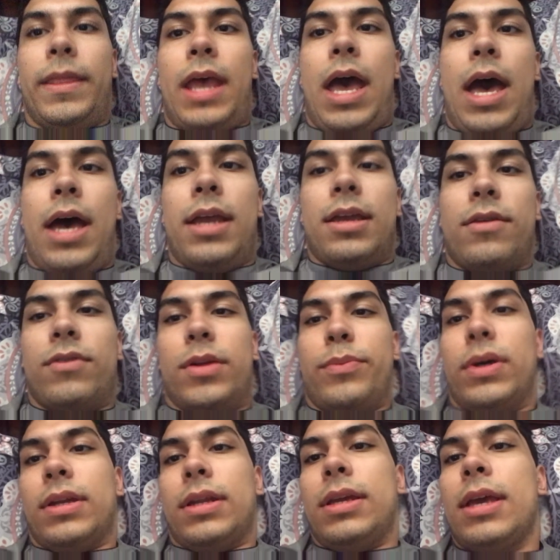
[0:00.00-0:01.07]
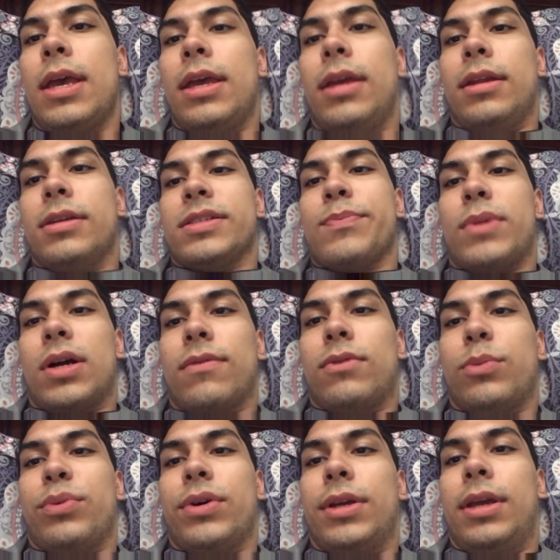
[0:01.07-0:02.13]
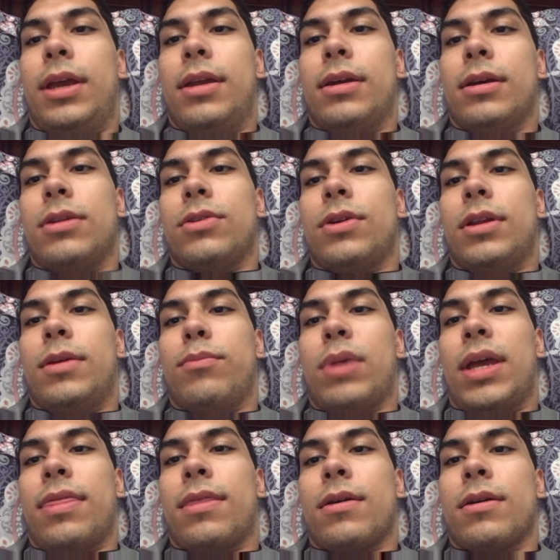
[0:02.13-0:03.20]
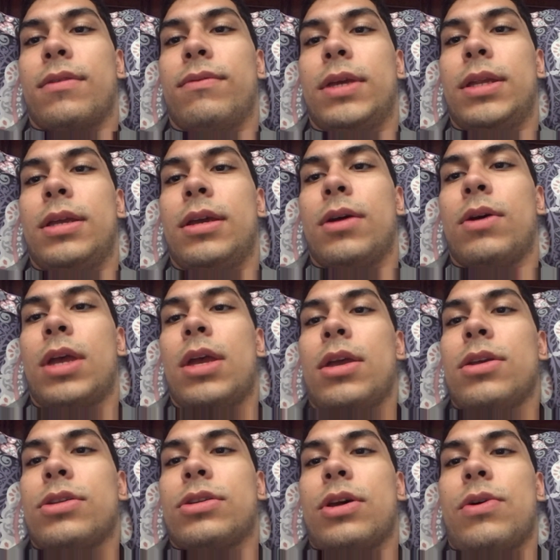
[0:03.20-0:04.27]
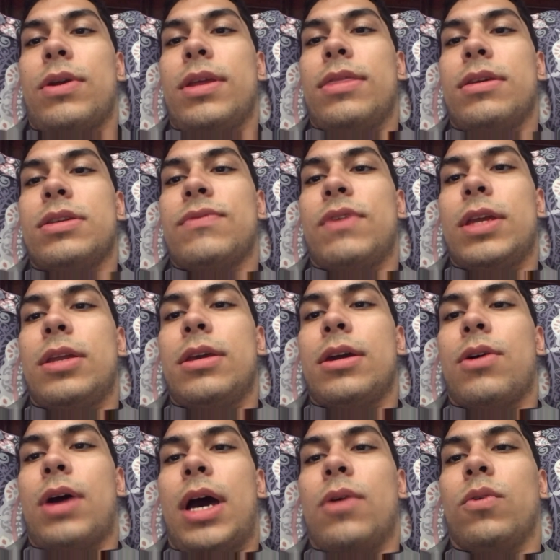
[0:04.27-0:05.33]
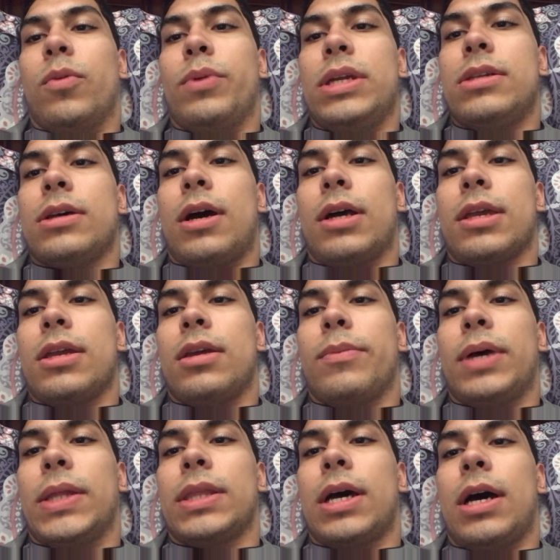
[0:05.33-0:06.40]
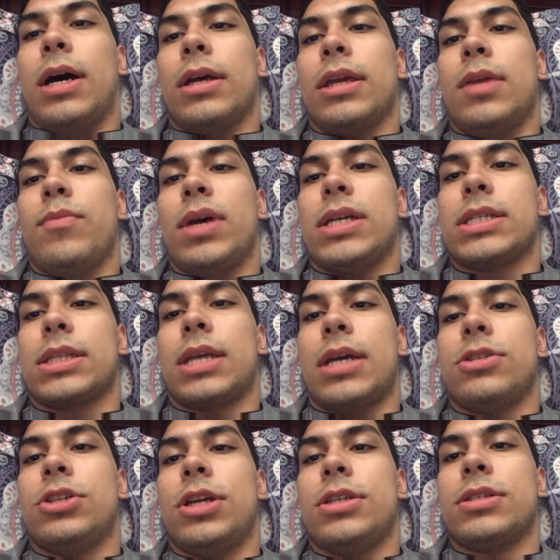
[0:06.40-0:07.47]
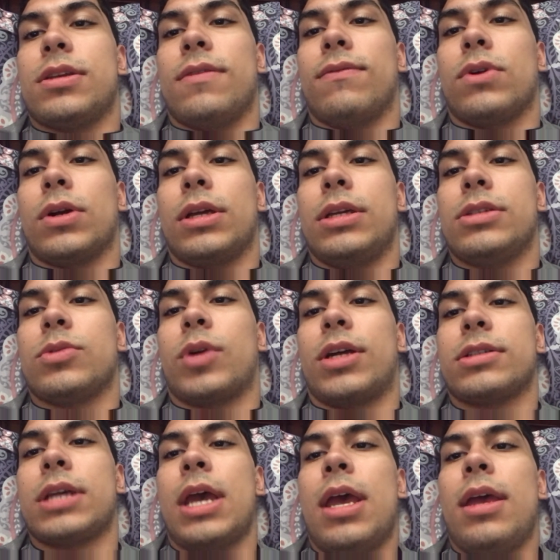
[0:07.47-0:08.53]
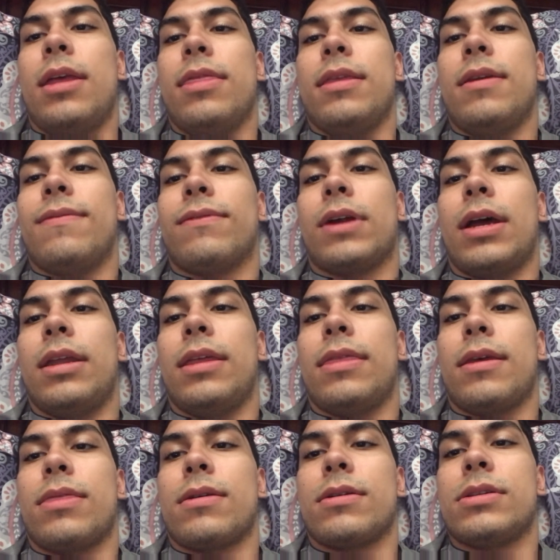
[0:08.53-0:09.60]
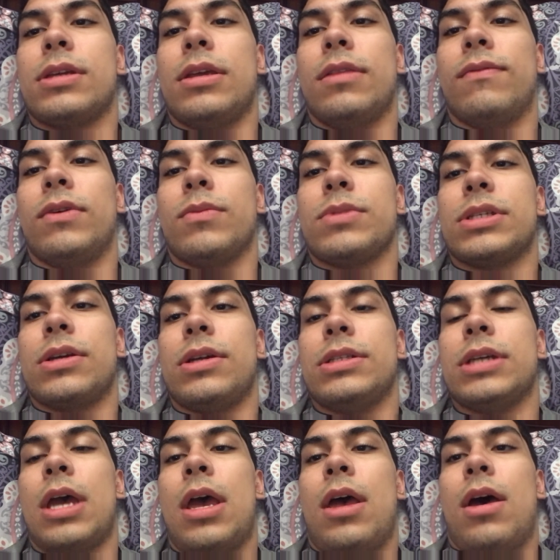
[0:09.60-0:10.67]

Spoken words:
Hi everybody, it is Marvel Boy 800 in my third video. So in this video, I will be talking about the hockey mask that Jason Voorhees wears in the Friday the 13th film series.